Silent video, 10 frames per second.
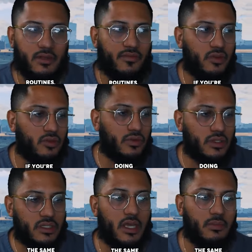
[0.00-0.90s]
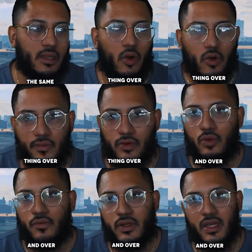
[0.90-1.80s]
If you're doing the same thing over and
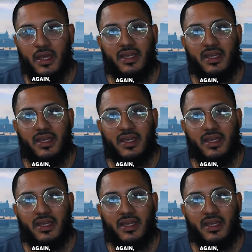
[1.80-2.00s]
over again,